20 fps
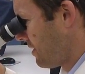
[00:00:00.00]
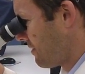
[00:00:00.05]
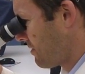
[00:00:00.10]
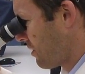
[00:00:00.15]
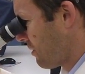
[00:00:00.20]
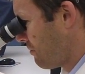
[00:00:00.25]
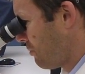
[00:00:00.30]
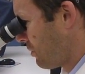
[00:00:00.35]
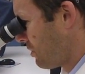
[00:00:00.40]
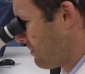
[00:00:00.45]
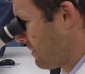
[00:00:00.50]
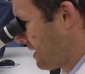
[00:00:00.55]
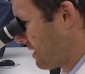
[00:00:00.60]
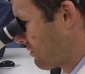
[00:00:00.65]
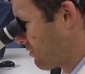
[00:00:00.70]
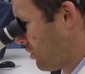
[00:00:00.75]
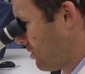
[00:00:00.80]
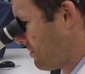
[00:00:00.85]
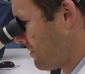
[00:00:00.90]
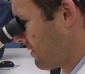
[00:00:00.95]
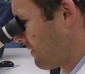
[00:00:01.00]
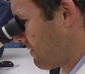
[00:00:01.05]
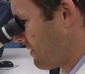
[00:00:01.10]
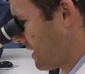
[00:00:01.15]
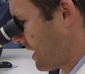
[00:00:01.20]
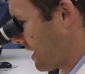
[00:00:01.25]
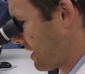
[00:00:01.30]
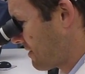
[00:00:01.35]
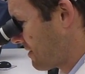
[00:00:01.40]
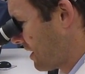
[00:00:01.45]
So put them in groups of
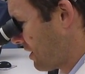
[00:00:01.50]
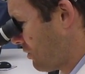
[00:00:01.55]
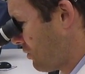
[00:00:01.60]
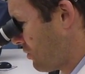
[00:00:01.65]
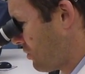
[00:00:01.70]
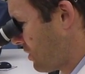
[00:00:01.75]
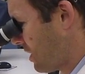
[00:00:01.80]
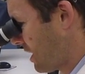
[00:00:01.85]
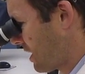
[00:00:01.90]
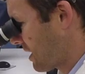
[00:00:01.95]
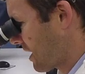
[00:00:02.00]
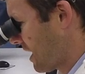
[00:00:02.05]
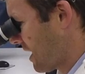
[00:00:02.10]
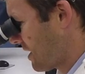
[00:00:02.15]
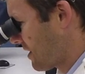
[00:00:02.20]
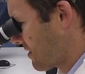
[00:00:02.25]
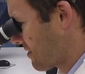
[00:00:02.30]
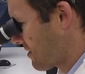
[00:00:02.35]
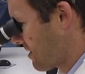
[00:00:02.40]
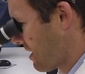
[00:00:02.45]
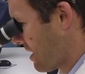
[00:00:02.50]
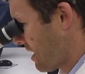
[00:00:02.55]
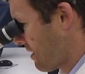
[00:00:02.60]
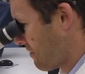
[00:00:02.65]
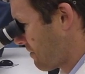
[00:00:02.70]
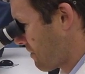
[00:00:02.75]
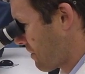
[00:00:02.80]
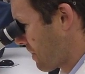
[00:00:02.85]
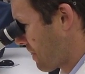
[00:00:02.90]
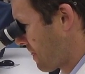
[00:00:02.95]
things that you think are the
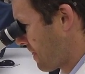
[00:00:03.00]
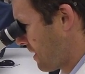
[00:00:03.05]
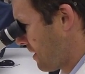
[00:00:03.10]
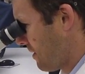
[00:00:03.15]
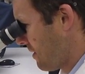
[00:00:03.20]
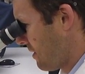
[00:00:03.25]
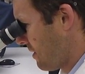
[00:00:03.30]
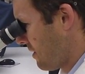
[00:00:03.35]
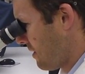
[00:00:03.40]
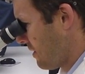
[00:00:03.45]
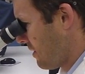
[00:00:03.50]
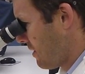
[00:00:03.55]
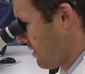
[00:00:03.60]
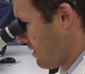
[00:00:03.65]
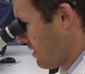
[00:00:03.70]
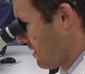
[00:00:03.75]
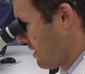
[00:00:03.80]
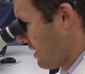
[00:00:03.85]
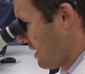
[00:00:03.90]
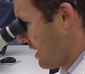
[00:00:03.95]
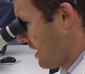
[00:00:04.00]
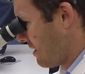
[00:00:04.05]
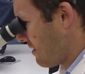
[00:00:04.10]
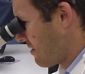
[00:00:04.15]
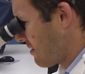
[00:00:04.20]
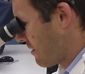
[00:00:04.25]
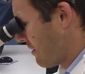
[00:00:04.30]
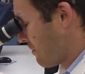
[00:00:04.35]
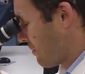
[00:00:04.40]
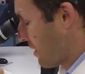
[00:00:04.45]
same, and
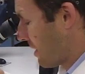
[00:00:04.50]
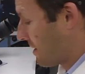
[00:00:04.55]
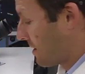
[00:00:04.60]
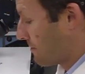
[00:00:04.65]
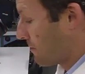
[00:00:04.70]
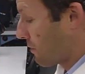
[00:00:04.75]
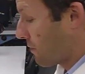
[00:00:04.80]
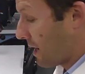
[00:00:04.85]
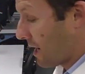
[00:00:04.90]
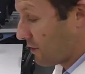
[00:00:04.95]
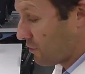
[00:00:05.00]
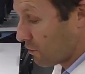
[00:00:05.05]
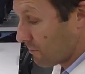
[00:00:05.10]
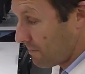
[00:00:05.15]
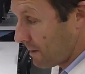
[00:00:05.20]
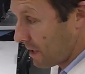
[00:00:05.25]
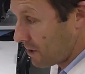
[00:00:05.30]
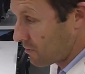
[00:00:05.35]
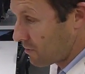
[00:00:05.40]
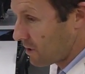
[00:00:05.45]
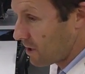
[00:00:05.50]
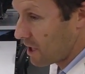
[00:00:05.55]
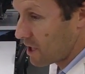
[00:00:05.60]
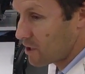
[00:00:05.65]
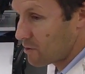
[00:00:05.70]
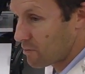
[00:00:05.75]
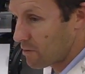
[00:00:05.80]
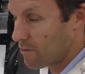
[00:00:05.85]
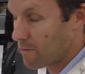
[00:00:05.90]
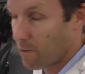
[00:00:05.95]
separate them around your petri
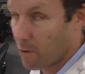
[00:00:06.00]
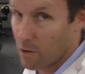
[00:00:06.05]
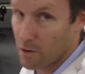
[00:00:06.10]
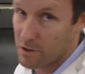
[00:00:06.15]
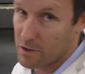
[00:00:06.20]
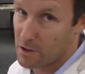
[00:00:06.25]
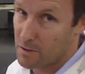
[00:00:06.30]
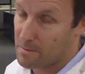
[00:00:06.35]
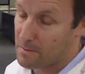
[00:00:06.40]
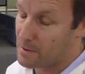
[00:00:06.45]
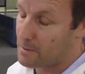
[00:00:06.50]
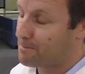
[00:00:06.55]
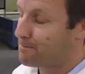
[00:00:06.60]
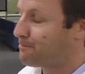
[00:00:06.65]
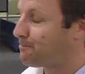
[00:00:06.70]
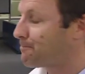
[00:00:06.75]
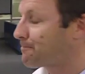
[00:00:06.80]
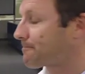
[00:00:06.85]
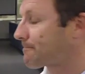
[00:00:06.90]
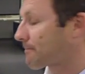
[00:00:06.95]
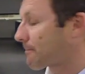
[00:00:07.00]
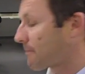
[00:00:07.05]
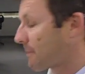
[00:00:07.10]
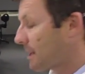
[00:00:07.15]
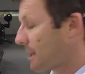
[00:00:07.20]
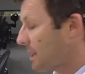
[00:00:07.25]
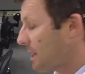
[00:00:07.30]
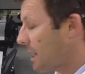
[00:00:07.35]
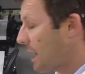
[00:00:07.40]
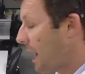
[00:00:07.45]
dish with forceps.
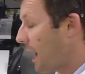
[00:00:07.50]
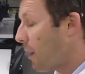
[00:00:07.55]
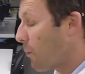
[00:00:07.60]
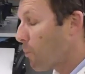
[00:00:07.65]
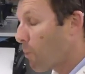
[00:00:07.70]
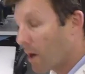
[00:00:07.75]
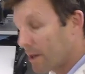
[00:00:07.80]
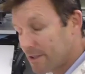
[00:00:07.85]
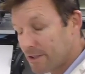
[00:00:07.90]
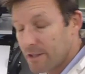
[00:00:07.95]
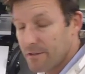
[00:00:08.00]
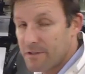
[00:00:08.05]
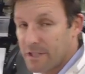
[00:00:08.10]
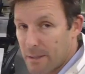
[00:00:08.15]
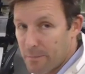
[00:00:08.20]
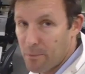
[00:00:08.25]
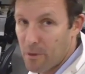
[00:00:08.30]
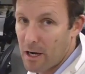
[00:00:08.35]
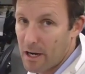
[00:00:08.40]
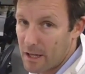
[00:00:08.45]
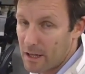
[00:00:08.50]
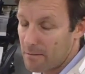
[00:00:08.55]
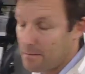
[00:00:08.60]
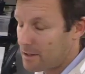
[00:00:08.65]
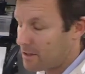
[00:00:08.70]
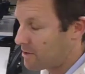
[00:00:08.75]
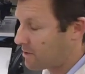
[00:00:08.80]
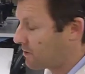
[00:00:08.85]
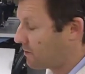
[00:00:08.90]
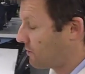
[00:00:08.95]
Once you've separated them
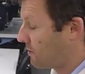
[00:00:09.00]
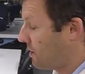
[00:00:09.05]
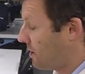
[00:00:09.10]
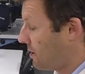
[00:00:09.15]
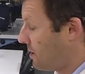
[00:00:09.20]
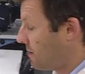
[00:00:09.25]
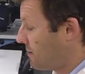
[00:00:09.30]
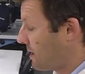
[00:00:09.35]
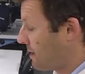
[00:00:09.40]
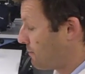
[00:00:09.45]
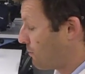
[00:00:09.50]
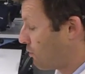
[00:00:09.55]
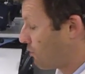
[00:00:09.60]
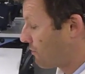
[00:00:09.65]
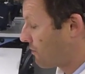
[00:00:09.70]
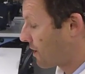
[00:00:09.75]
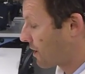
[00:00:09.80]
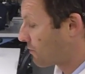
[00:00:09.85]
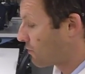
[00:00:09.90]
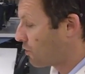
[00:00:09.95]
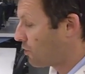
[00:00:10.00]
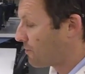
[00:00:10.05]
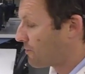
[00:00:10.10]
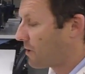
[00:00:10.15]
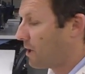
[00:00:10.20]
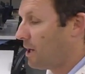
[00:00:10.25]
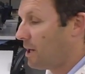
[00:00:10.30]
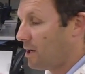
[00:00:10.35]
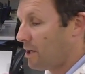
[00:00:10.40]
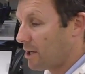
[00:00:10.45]
into their morpho
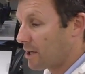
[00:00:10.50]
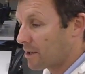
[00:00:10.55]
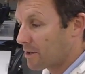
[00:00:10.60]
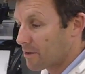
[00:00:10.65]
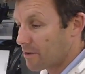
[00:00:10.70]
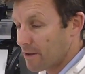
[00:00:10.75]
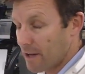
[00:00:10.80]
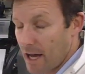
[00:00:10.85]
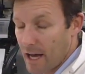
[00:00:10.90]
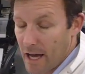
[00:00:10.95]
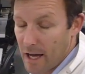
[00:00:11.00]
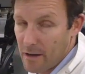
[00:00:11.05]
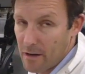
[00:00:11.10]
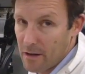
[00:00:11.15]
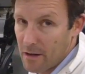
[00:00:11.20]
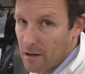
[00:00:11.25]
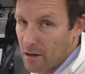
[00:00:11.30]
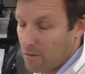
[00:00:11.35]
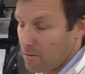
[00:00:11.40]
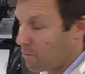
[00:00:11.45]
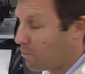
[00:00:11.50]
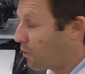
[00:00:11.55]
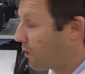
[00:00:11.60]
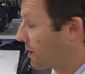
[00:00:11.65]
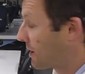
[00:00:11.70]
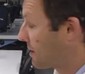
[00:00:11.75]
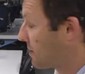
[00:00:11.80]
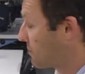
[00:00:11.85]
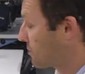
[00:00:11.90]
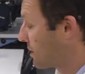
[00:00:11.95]
groups, you can start
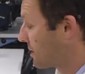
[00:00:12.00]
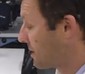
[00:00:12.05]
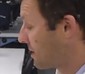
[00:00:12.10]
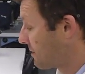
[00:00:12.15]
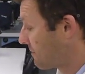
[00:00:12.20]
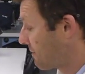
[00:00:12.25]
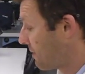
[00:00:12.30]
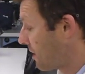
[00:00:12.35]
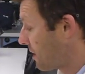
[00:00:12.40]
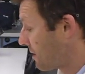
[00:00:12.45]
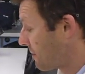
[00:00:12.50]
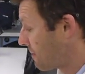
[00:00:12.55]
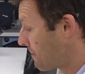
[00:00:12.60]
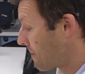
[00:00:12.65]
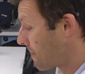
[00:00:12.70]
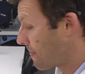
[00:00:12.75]
working to identify them.